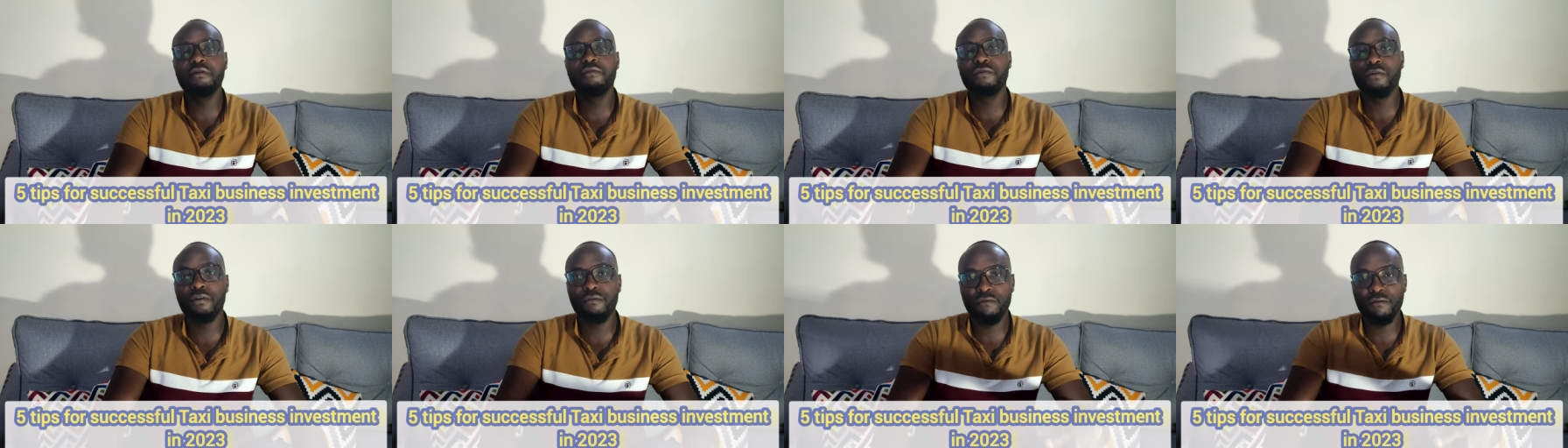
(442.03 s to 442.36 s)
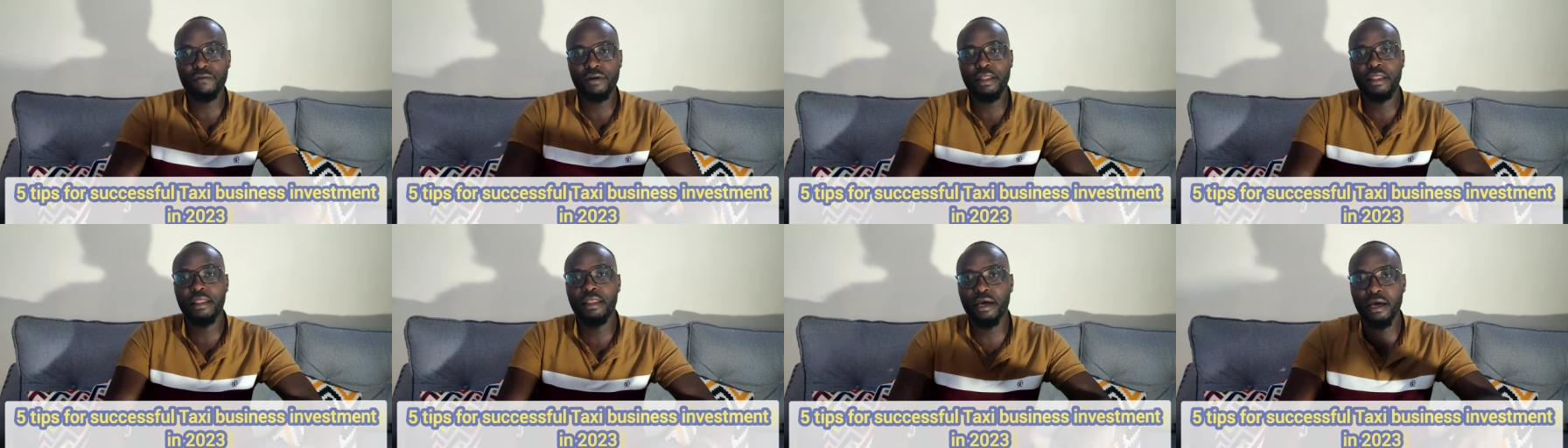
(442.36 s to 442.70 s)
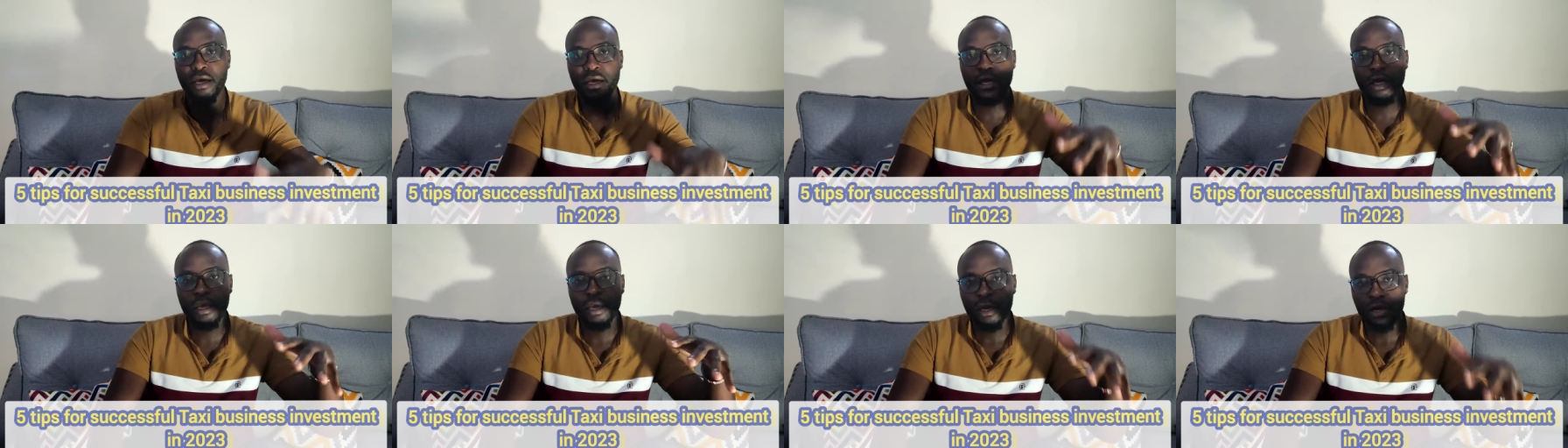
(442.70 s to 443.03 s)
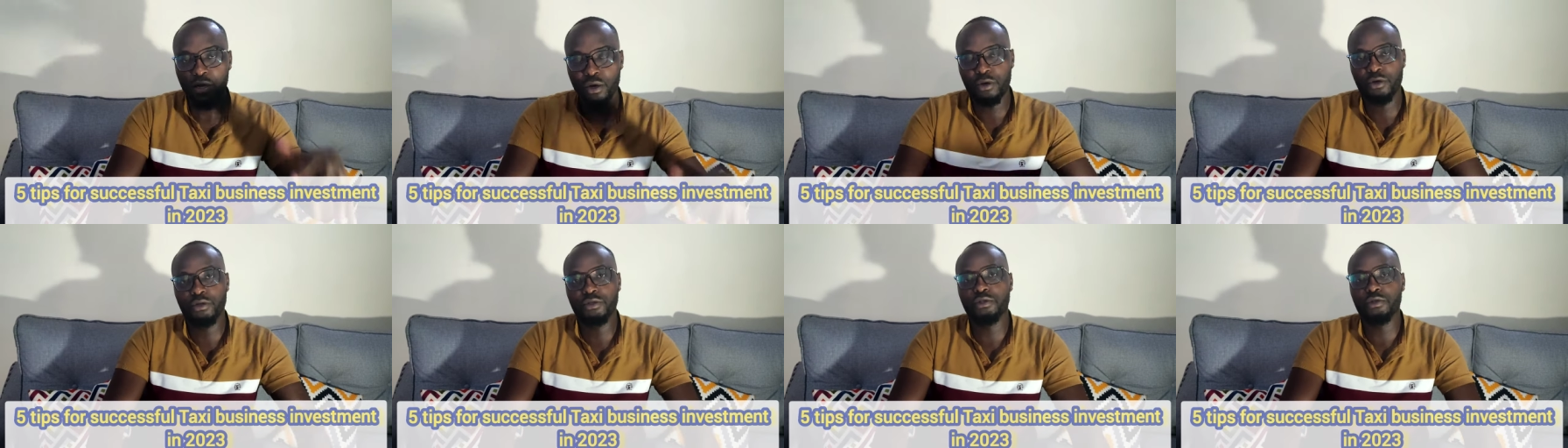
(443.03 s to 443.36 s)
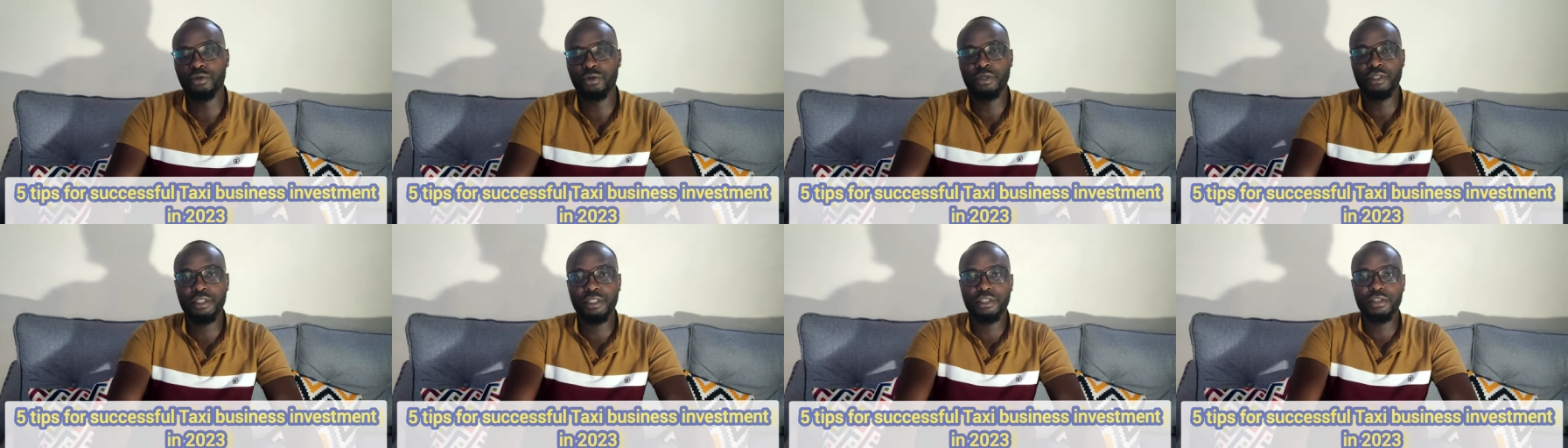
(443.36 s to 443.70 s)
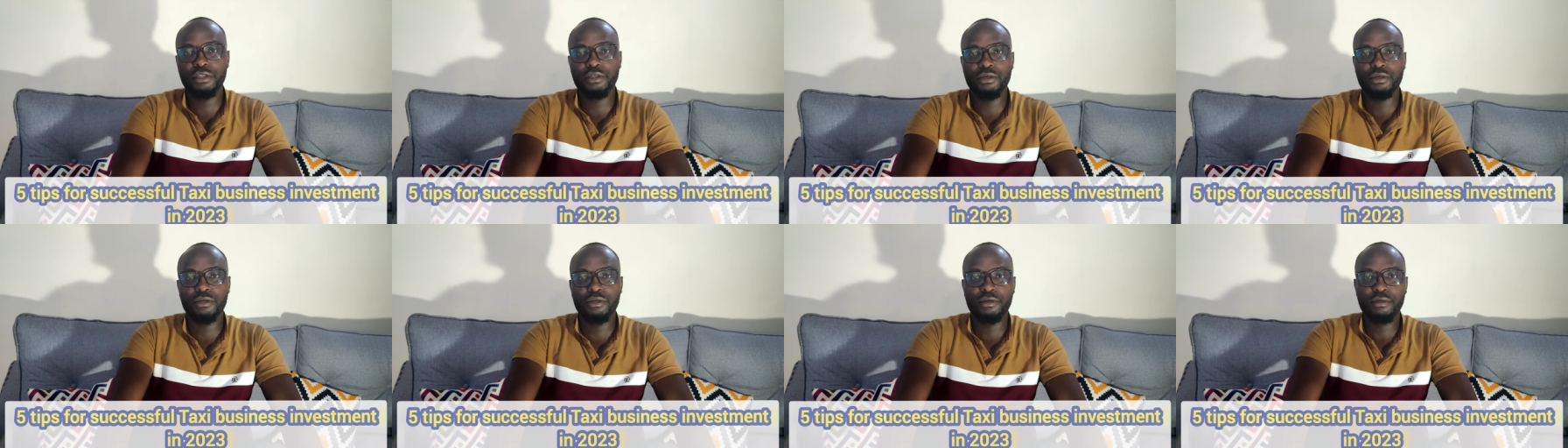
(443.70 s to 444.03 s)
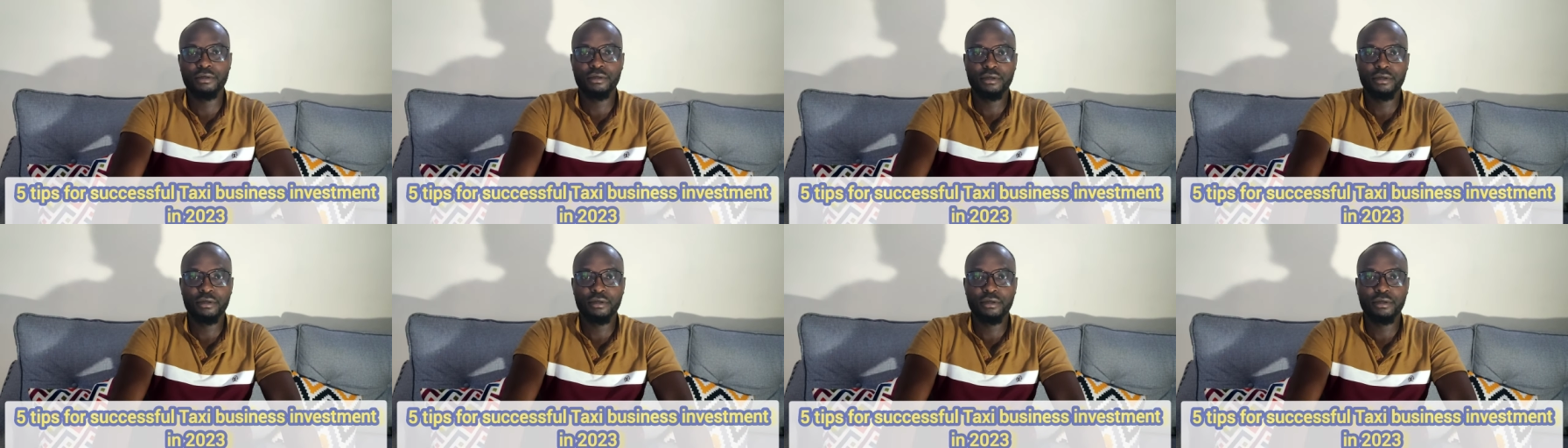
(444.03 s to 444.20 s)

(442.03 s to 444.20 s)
for further consultation.